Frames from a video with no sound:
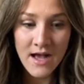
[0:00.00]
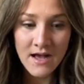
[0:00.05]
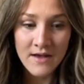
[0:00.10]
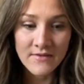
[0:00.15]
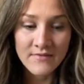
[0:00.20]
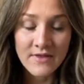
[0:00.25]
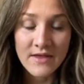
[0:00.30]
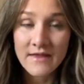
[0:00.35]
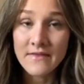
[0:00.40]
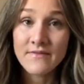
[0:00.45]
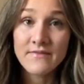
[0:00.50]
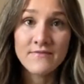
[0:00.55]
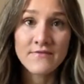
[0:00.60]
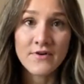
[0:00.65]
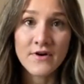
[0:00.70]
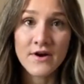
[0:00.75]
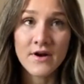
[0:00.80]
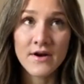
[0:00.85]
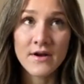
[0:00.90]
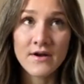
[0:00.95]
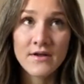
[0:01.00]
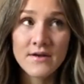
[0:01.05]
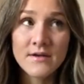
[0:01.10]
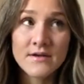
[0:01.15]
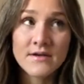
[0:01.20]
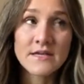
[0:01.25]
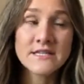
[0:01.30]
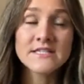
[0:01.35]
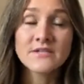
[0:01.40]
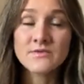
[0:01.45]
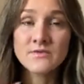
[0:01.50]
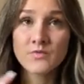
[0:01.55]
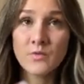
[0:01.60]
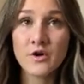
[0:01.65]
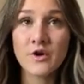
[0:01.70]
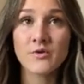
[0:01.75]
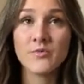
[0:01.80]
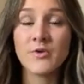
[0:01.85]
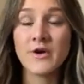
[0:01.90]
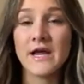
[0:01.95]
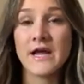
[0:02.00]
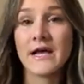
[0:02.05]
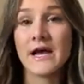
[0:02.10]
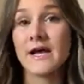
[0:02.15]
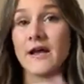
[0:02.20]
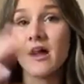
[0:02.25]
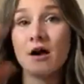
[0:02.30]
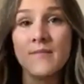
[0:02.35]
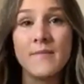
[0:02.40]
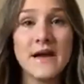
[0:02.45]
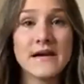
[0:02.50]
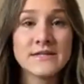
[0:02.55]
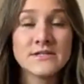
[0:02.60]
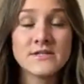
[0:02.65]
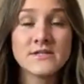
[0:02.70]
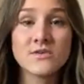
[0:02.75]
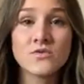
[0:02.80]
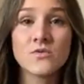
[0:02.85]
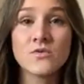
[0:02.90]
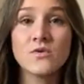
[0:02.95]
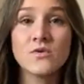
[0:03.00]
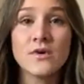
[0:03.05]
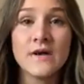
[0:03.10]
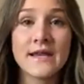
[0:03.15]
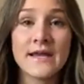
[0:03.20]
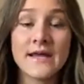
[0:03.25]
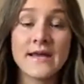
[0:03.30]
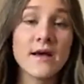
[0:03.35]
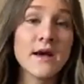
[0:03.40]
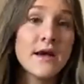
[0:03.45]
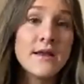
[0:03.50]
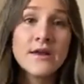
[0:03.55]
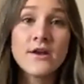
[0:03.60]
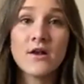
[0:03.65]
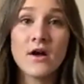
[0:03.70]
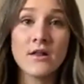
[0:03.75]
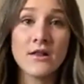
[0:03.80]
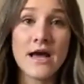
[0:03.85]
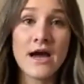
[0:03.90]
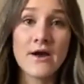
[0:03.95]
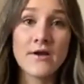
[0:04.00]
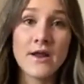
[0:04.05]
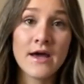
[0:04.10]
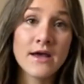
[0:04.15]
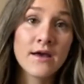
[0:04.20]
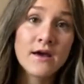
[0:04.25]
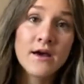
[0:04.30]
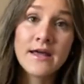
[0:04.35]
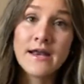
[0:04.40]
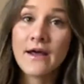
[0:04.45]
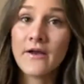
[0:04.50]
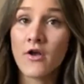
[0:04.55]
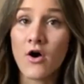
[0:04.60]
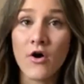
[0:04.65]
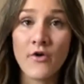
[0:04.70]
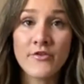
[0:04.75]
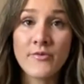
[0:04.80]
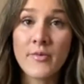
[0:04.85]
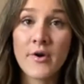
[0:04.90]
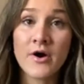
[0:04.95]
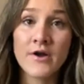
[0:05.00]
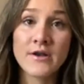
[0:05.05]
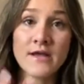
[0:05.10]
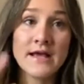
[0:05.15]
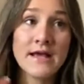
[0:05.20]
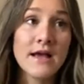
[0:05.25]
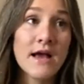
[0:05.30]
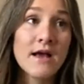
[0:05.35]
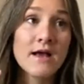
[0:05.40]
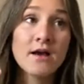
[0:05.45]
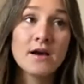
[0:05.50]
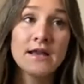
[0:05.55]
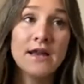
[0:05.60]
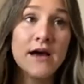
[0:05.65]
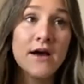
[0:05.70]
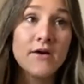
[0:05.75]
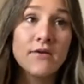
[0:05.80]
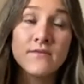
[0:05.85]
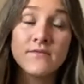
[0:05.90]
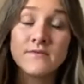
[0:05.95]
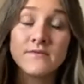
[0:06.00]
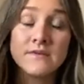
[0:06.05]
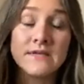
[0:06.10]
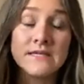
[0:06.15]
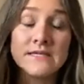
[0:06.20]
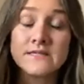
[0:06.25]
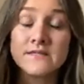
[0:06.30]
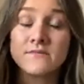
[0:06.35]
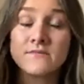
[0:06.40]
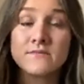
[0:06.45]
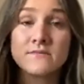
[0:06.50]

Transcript: because it was winter break, I got back to school and I cut it all out. I cut out all the partying. I cut out these